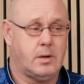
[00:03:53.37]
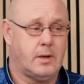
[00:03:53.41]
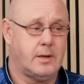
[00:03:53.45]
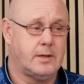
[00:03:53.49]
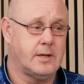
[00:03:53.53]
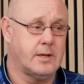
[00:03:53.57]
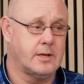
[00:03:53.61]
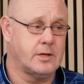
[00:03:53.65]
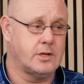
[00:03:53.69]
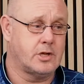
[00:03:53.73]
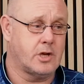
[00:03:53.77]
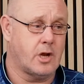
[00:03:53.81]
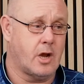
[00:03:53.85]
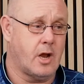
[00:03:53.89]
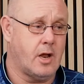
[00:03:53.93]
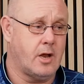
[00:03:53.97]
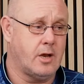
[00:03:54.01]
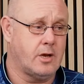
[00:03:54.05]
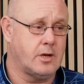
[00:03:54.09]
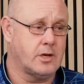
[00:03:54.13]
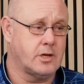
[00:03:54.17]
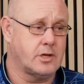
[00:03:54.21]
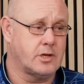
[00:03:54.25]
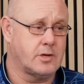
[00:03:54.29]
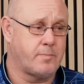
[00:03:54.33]

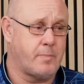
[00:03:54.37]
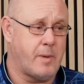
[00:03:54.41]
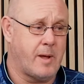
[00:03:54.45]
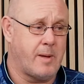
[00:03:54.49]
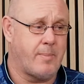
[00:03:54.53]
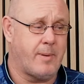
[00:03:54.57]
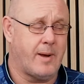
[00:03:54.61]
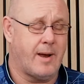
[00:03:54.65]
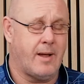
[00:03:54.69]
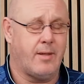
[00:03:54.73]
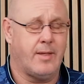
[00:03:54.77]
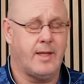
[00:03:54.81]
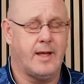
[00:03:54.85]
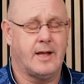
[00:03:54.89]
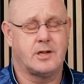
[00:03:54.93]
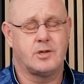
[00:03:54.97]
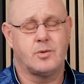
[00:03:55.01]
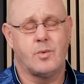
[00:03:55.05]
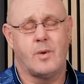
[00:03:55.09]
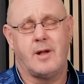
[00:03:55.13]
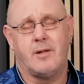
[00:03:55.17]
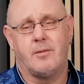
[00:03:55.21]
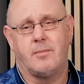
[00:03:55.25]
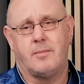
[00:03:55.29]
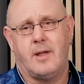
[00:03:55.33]
there's people out there
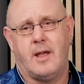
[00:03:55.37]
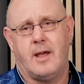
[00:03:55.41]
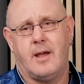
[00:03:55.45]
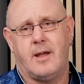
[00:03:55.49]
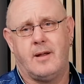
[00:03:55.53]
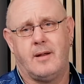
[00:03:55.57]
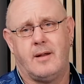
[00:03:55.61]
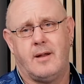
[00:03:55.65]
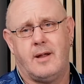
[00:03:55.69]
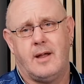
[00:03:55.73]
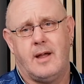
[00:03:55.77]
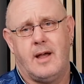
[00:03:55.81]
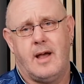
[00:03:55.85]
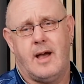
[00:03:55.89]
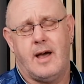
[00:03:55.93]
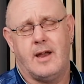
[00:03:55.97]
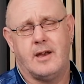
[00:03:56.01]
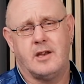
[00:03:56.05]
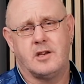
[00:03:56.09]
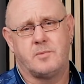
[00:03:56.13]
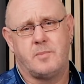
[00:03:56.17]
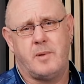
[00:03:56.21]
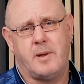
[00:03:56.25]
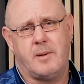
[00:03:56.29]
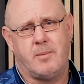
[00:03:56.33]
to help you, and
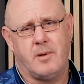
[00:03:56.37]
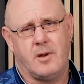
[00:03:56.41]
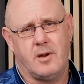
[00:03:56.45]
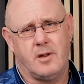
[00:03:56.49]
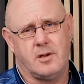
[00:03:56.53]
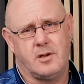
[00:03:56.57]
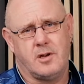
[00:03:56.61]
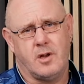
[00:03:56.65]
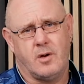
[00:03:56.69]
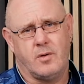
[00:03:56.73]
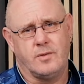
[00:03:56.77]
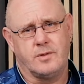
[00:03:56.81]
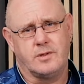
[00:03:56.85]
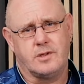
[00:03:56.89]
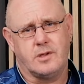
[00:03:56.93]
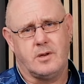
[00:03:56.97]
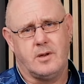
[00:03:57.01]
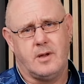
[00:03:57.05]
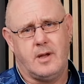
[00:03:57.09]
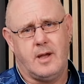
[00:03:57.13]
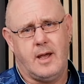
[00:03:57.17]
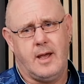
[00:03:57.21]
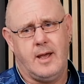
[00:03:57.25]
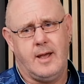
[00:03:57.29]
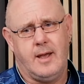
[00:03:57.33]
there's people that don't.
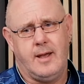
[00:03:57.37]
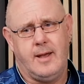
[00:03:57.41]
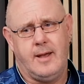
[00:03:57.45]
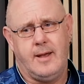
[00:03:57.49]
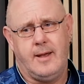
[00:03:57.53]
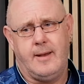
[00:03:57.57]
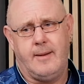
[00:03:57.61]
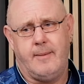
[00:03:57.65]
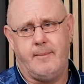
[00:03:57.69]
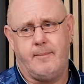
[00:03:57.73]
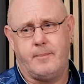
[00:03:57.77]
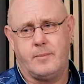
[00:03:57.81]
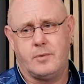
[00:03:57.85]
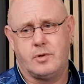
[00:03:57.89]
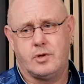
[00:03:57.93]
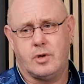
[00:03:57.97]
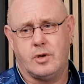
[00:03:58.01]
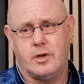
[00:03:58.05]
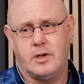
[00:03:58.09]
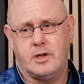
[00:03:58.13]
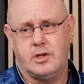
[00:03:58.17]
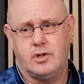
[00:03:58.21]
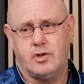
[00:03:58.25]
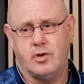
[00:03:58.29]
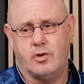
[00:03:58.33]
So
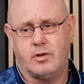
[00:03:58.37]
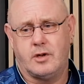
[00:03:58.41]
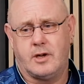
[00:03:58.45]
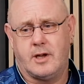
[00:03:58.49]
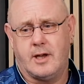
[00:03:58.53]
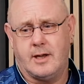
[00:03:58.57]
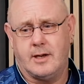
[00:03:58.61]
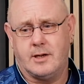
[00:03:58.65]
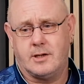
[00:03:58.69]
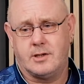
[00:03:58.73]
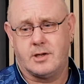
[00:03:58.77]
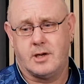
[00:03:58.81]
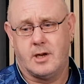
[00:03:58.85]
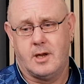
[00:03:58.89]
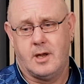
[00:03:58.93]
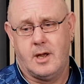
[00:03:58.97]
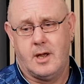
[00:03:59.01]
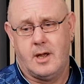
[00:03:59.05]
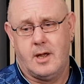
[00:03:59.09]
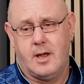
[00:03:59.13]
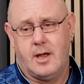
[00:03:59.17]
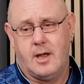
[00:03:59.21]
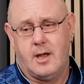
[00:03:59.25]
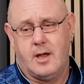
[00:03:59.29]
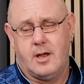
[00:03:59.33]
these young kids,
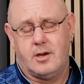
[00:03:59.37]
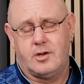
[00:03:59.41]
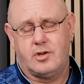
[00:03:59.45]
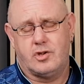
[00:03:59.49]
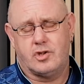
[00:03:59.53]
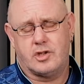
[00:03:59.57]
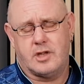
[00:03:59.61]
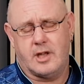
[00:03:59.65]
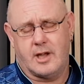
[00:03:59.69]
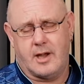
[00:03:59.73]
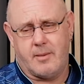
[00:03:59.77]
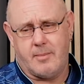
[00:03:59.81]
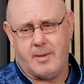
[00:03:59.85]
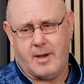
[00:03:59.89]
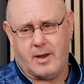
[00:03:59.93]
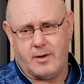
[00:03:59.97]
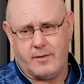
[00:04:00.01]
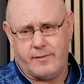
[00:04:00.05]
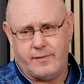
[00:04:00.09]
just think about the